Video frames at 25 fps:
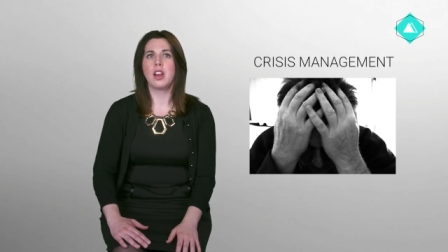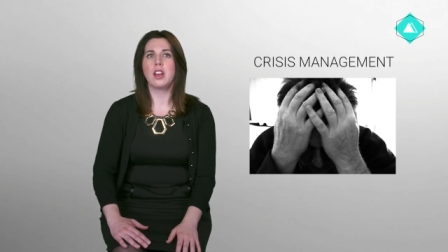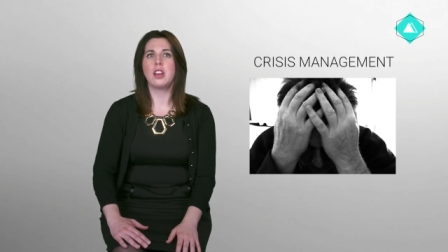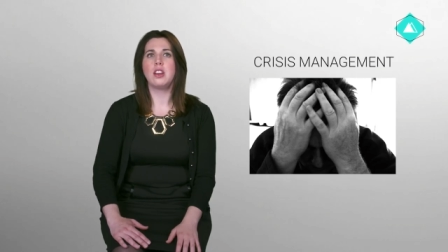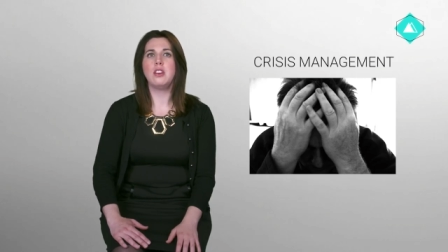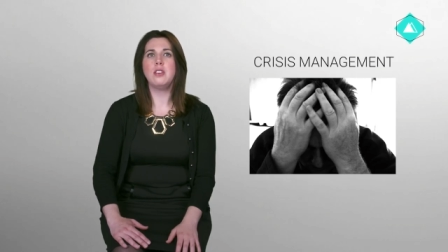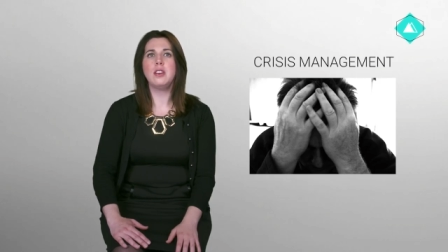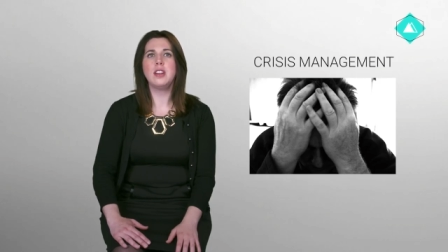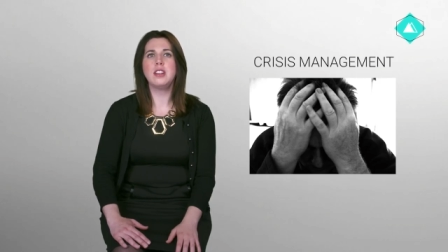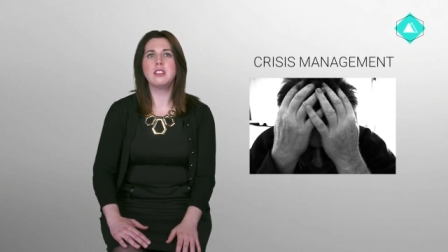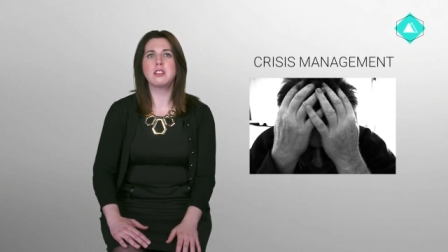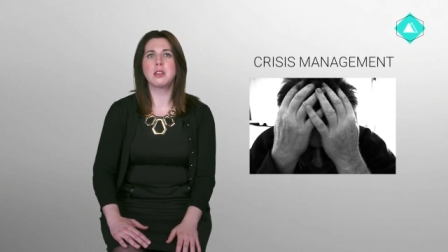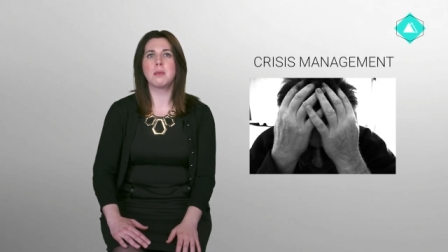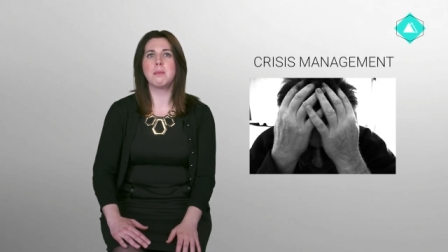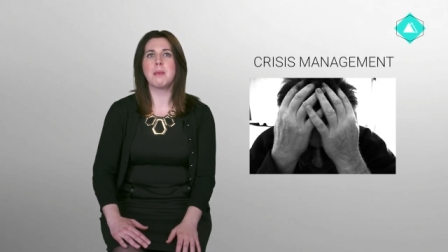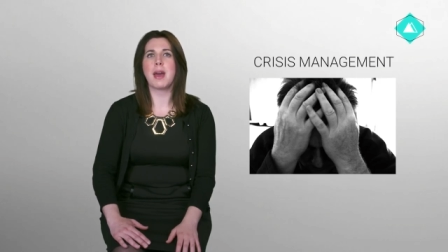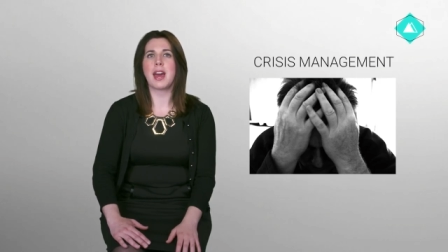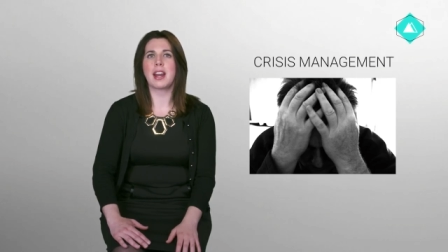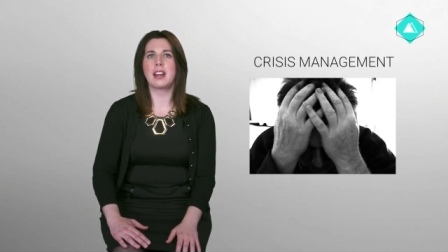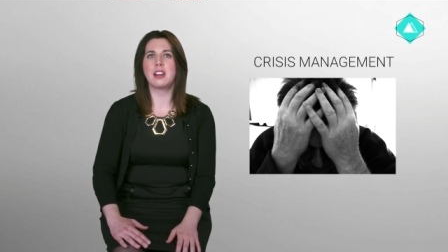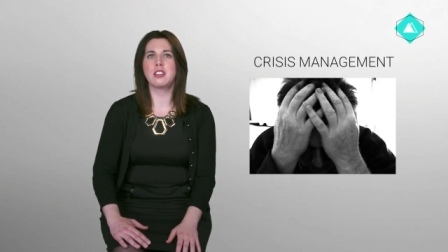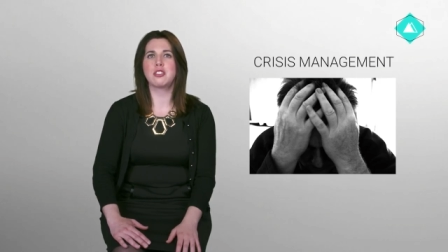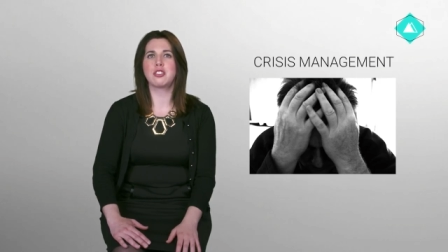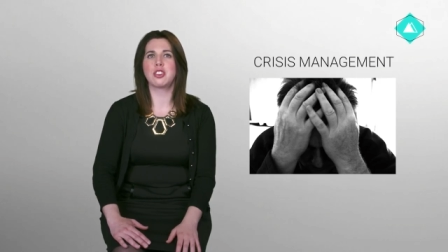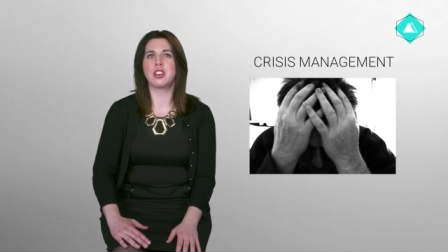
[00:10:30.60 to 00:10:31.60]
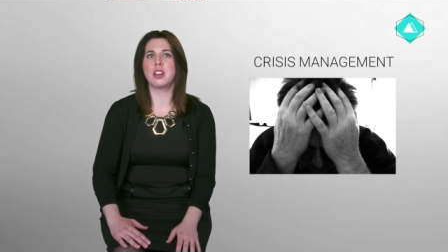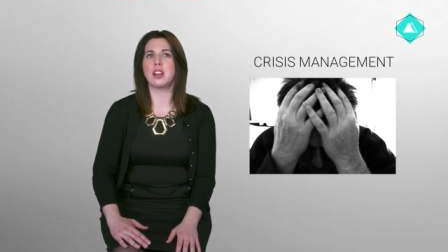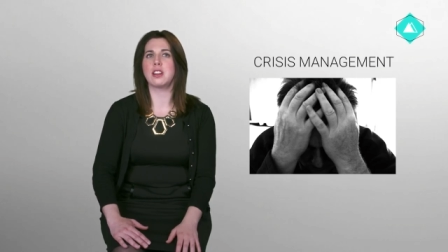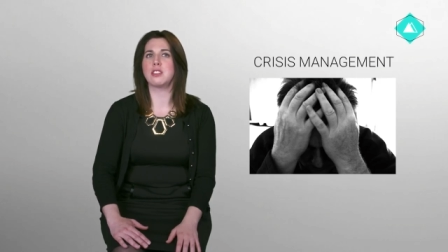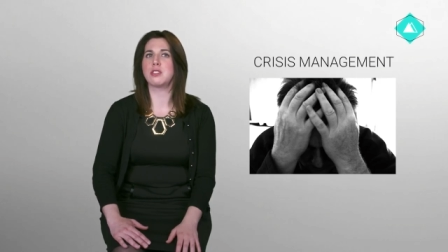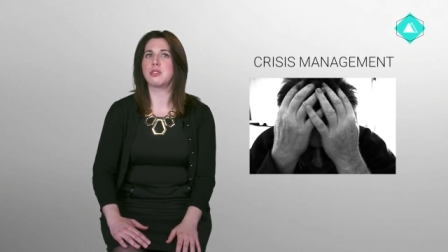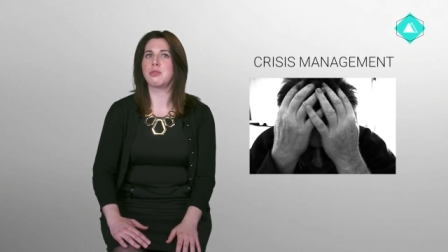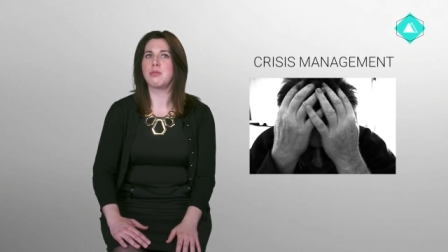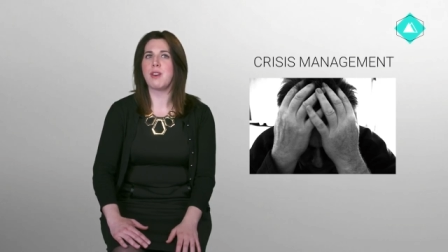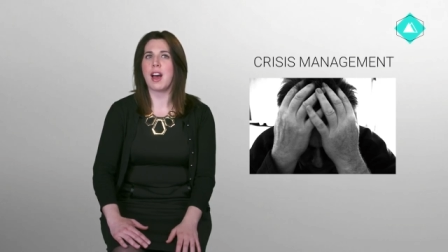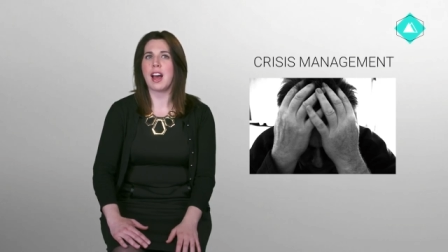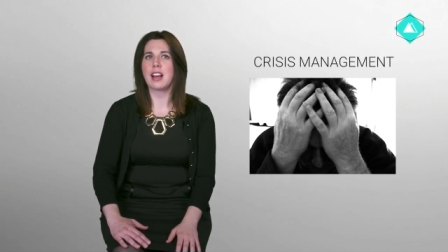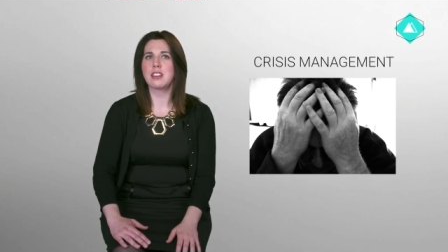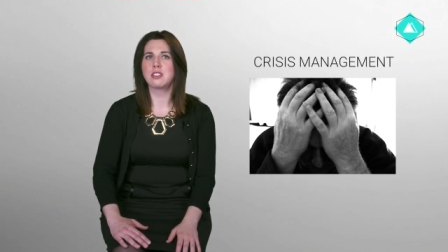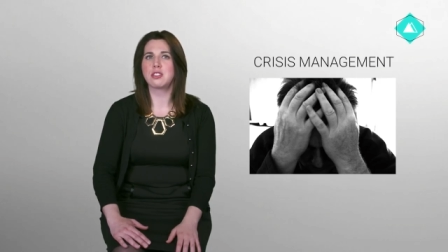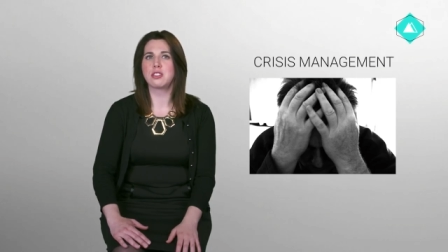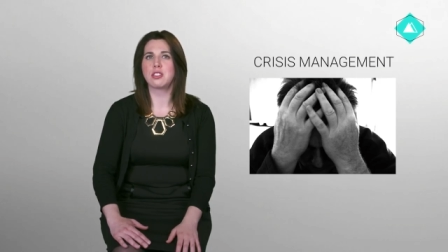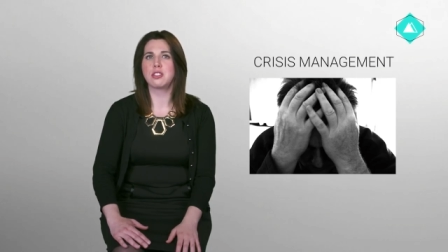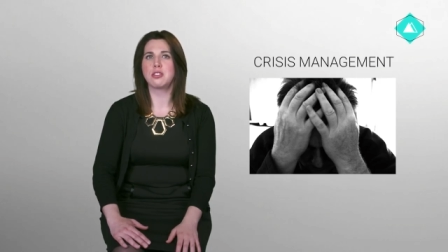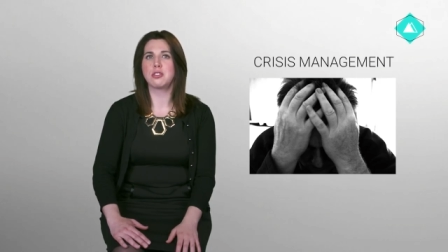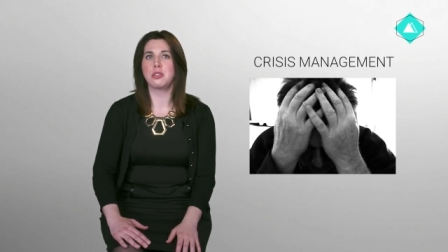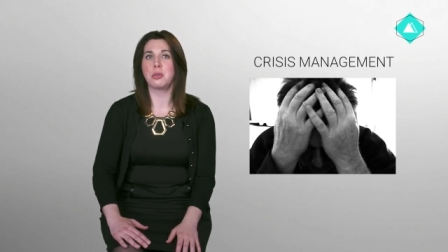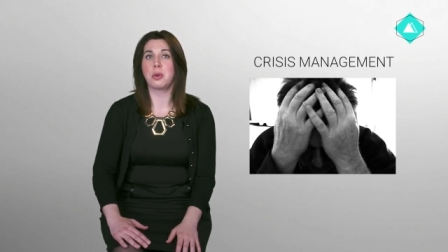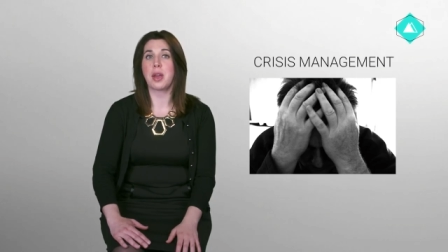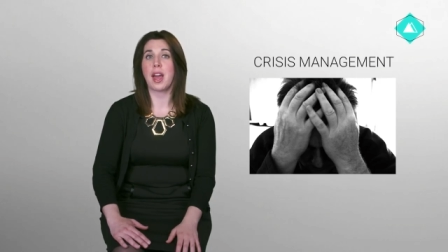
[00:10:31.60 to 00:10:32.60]
You need to manage it as fast
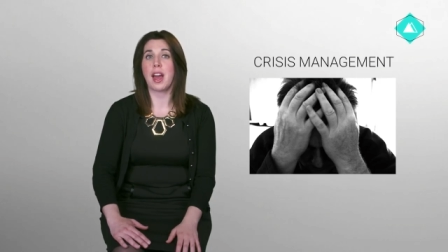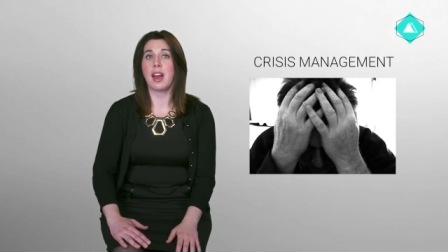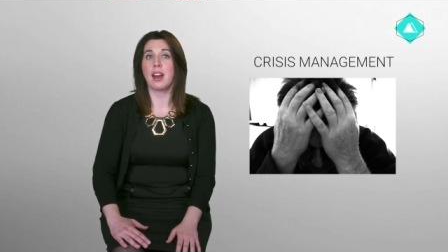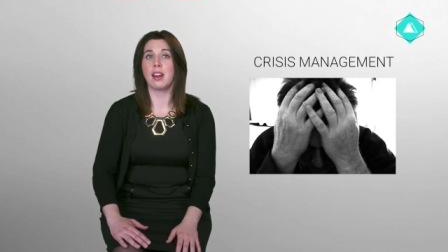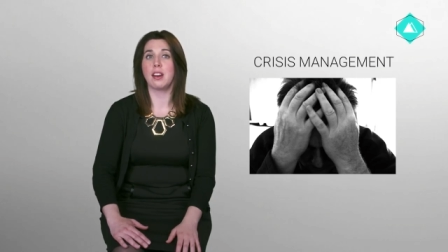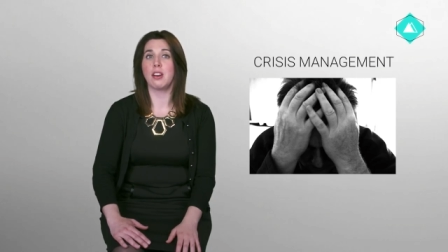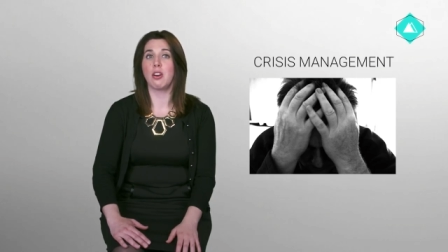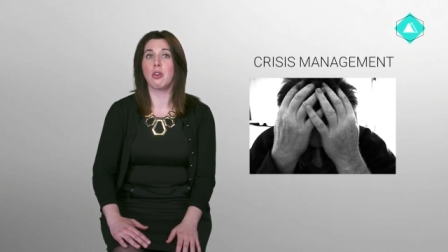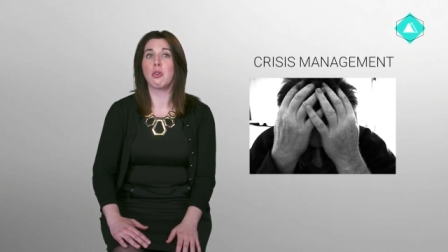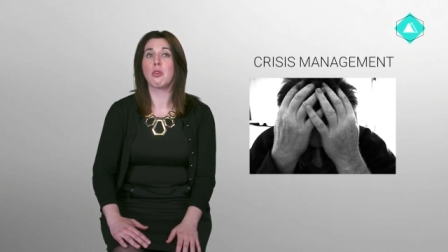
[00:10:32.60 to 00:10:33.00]
as you can